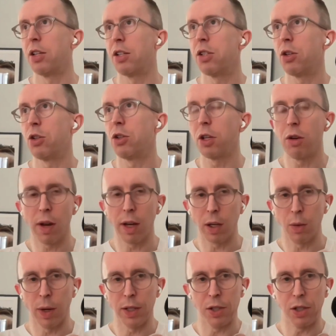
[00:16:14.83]
such a great
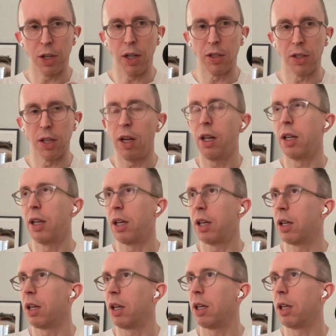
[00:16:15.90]
question. So
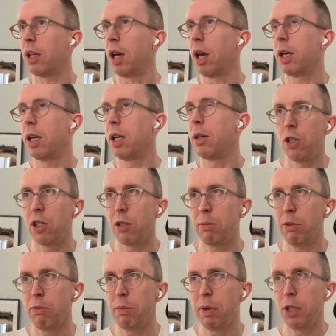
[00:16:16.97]
some
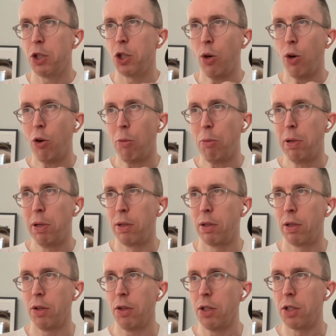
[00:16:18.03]
of my job,
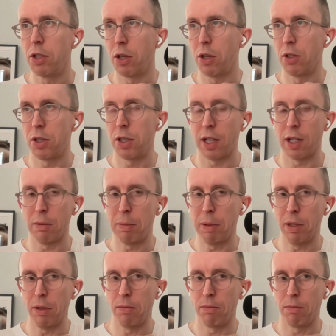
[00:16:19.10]
and this is going to sound a bit,
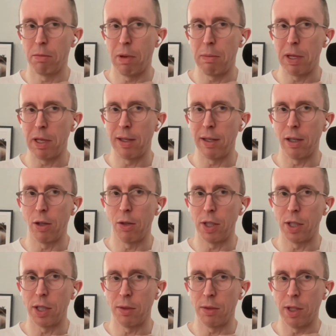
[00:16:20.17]
maybe a little odd, I
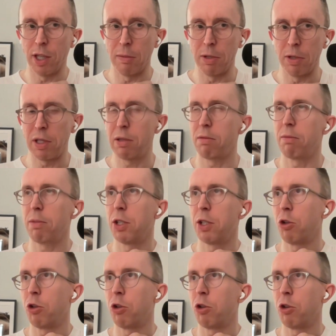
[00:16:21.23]
don't know, but some of my
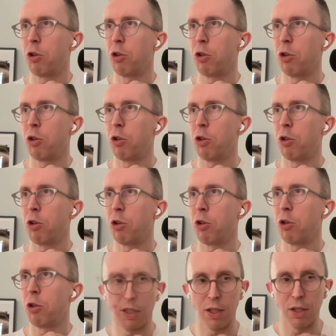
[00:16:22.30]
job is about
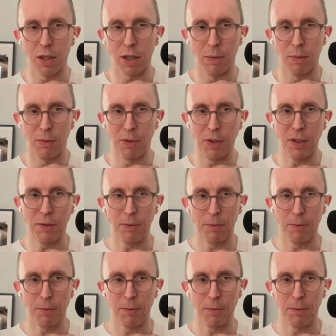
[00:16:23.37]
sitting in discomfort.